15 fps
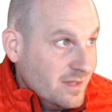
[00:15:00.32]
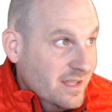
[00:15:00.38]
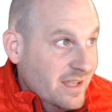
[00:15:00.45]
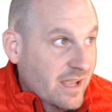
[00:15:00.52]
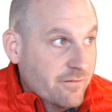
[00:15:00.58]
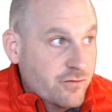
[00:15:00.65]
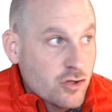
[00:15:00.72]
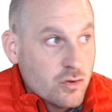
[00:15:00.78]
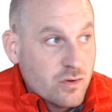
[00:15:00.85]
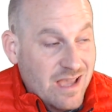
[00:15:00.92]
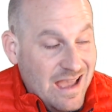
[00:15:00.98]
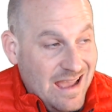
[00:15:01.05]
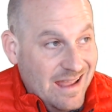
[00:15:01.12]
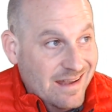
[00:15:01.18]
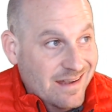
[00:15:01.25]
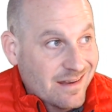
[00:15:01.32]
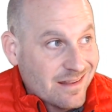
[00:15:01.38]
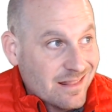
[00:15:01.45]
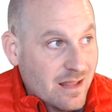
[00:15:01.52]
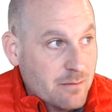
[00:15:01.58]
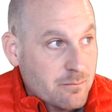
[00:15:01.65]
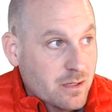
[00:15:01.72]
If you can,
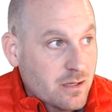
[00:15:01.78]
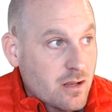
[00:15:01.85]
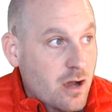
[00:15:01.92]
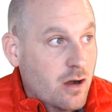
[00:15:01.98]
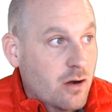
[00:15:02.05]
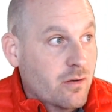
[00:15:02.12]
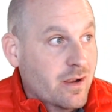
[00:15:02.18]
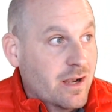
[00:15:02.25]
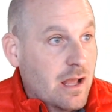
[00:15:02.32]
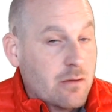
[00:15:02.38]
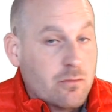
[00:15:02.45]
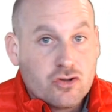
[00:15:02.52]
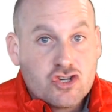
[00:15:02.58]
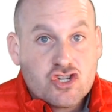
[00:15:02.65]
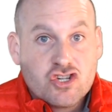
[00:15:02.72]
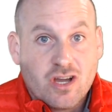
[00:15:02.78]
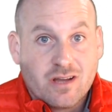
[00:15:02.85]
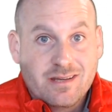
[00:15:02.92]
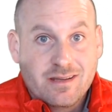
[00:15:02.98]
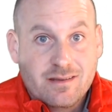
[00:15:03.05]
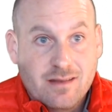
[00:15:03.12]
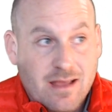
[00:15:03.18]
let me know and I will
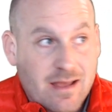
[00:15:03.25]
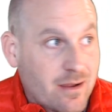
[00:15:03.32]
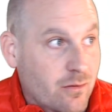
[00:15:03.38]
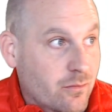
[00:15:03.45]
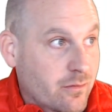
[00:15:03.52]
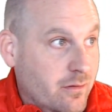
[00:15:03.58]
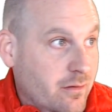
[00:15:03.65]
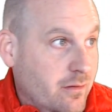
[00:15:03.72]
shut it down.